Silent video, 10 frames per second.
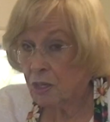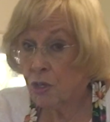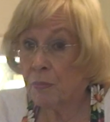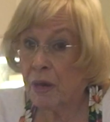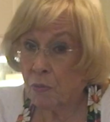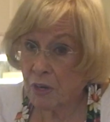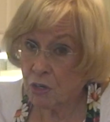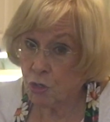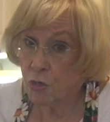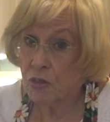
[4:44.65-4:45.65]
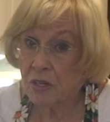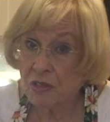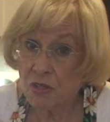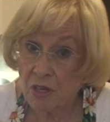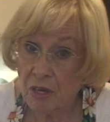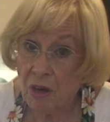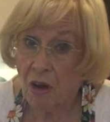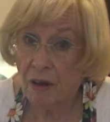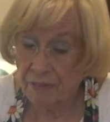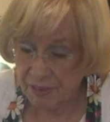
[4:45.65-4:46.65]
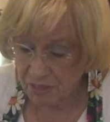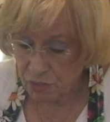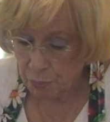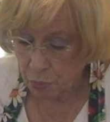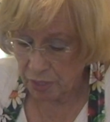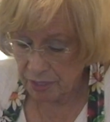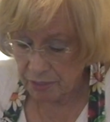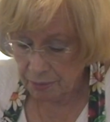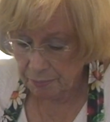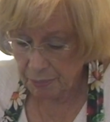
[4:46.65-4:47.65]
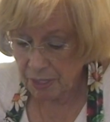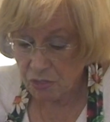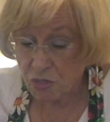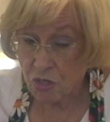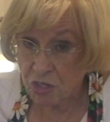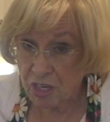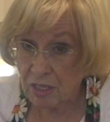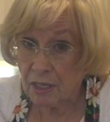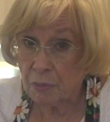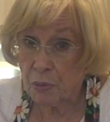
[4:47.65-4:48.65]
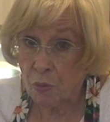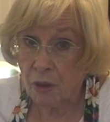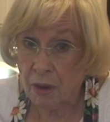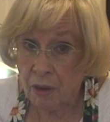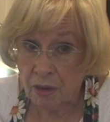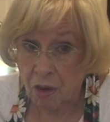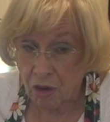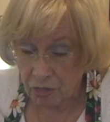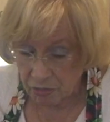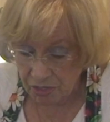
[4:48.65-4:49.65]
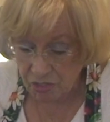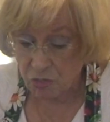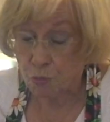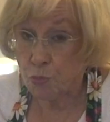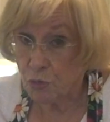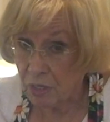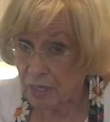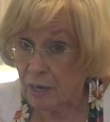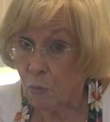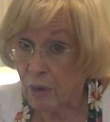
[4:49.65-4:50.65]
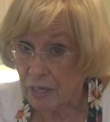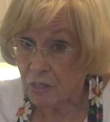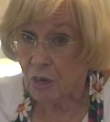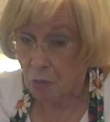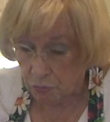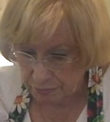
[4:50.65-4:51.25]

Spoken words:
You might want to turn this off at this point because it's going to take a little bit longer. This is really a wet dough.